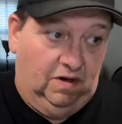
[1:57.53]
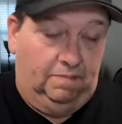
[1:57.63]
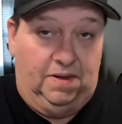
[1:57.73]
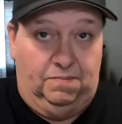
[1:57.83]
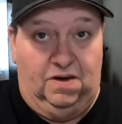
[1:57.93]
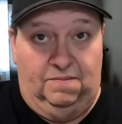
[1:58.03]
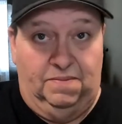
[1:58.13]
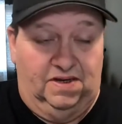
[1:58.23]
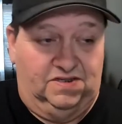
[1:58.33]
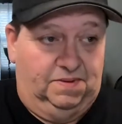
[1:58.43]
people have
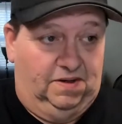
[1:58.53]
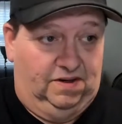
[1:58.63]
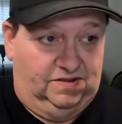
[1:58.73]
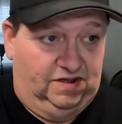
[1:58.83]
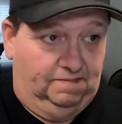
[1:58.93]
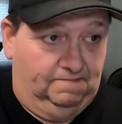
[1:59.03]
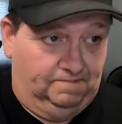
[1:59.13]
been experiencing.